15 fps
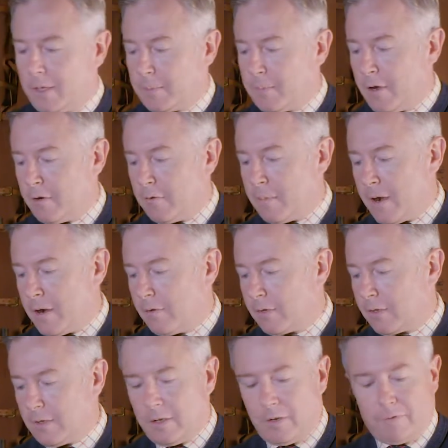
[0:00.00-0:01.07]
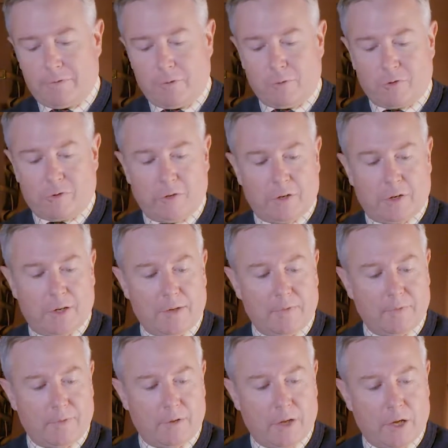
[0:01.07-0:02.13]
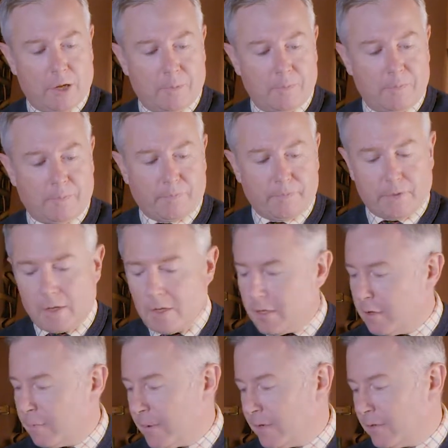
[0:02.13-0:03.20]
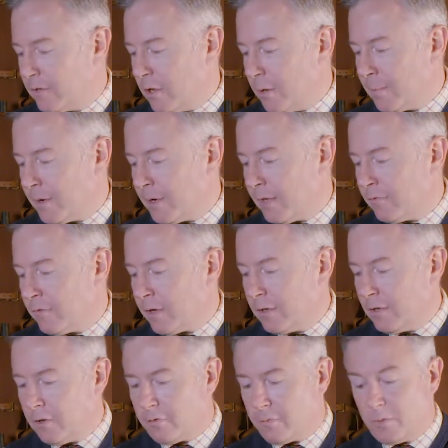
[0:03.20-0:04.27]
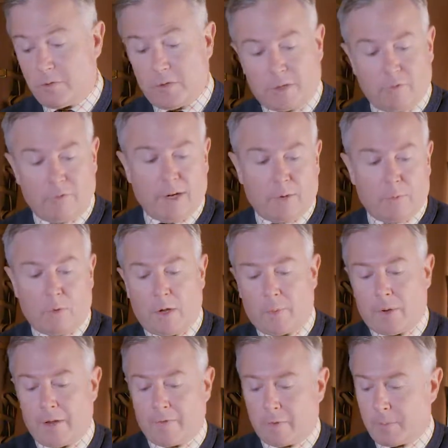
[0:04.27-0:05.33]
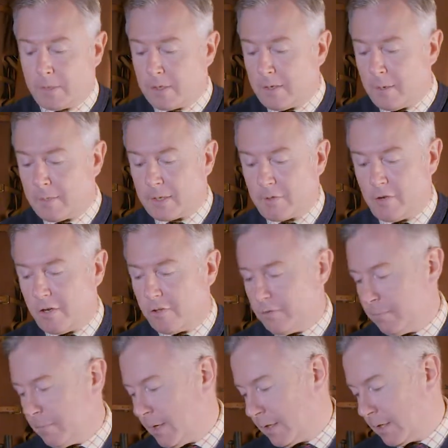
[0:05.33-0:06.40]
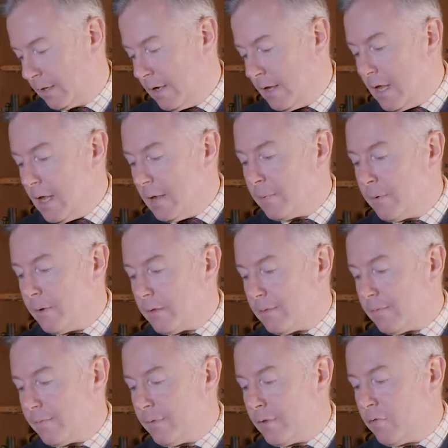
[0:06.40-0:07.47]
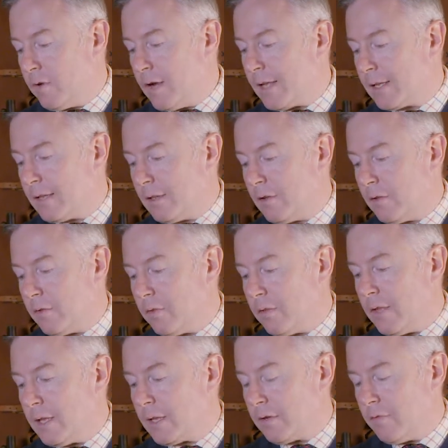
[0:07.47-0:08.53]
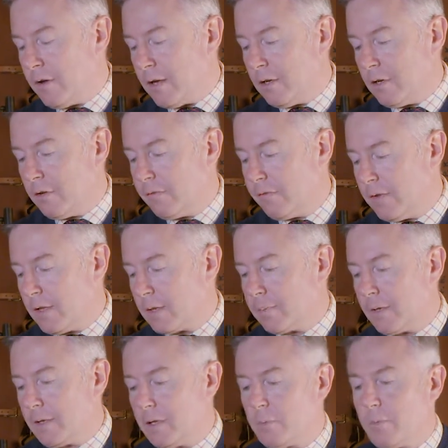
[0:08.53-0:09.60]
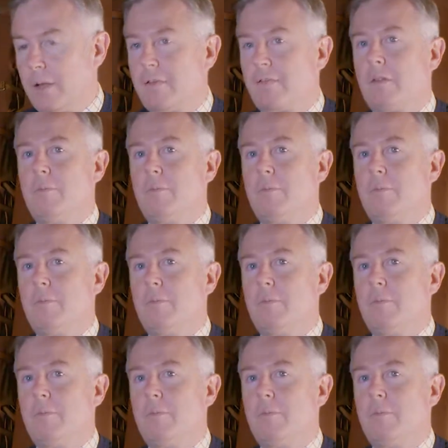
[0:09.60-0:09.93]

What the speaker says: pair of barrels, unfortunately, have been terminally written off, which is the reason why we have them as a demonstration piece. But the reason that these are written off is because we have the